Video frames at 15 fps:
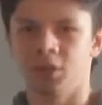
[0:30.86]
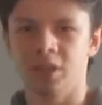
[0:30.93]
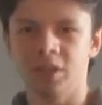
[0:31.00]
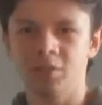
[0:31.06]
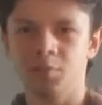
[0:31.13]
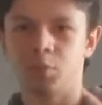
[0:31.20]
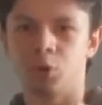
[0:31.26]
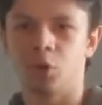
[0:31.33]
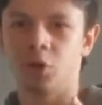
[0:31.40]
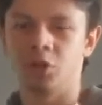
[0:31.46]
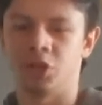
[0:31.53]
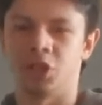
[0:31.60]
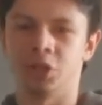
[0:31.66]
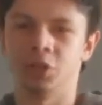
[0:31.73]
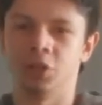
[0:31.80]
this
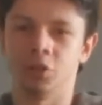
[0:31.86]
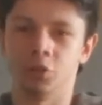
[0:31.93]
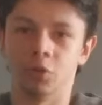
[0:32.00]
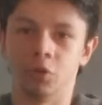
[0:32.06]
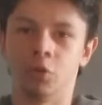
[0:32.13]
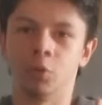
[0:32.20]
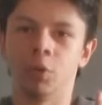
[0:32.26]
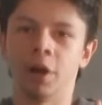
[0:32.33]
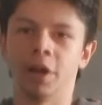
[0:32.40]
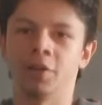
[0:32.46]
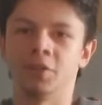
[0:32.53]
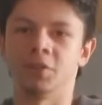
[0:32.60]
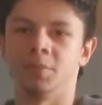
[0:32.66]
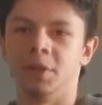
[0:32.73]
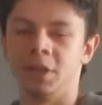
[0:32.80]
project
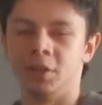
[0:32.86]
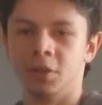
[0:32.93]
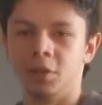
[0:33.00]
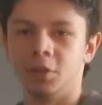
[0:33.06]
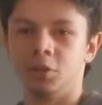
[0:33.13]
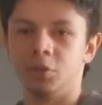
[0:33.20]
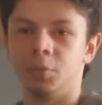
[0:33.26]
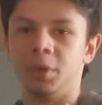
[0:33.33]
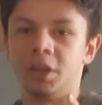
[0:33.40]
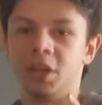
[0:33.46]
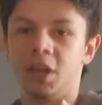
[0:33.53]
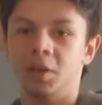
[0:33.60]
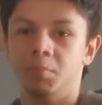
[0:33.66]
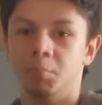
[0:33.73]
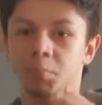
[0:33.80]
requires me to
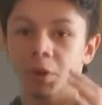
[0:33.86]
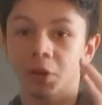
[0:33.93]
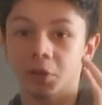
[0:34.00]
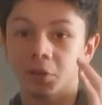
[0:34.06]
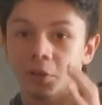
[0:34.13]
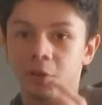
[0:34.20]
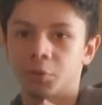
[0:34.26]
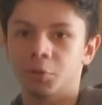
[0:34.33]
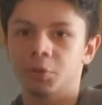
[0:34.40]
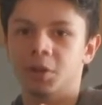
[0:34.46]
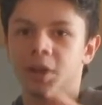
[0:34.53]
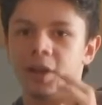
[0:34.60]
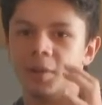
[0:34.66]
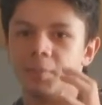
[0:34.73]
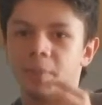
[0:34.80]
make a
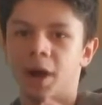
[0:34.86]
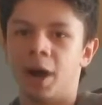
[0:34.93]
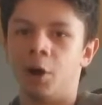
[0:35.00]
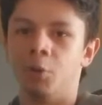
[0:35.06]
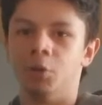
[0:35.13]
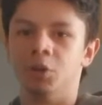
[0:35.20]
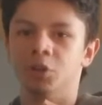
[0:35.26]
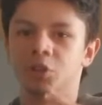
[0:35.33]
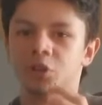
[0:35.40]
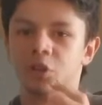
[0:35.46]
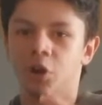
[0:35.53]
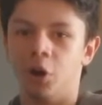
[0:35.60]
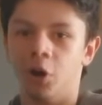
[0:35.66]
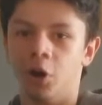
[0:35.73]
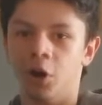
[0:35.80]
balloon-powered
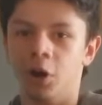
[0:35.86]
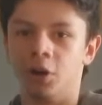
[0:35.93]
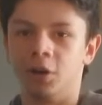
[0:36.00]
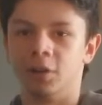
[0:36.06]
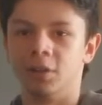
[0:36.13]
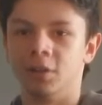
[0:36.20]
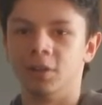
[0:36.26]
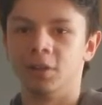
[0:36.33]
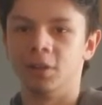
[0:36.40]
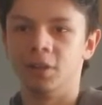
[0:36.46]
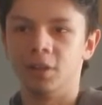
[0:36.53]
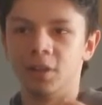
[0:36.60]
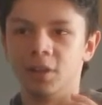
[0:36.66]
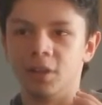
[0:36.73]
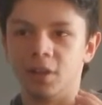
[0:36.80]
car.
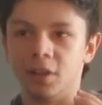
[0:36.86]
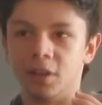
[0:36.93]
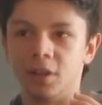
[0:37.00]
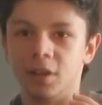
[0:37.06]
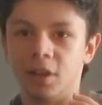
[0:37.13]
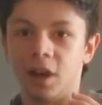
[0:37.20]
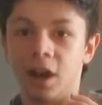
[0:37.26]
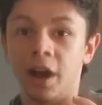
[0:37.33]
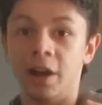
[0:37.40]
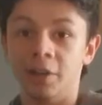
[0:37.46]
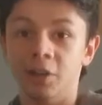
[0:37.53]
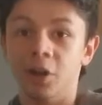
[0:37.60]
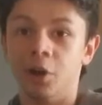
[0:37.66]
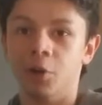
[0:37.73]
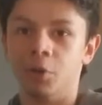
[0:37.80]
I
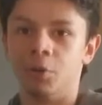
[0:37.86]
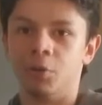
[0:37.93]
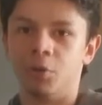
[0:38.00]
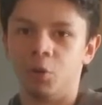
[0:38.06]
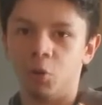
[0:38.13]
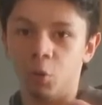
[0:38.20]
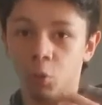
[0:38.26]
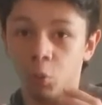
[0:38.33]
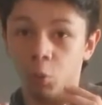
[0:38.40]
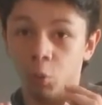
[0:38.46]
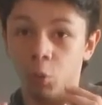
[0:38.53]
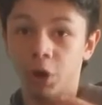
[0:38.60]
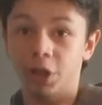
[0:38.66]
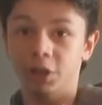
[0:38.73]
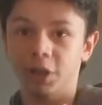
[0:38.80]
know,
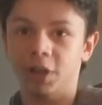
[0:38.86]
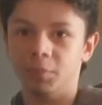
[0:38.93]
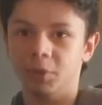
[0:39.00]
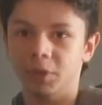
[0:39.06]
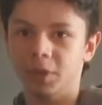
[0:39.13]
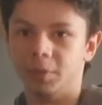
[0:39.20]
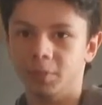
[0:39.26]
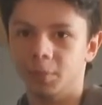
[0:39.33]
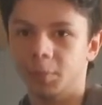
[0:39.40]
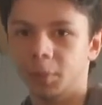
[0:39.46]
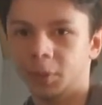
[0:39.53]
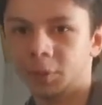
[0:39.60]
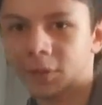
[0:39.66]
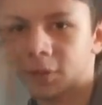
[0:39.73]
really unbelievable.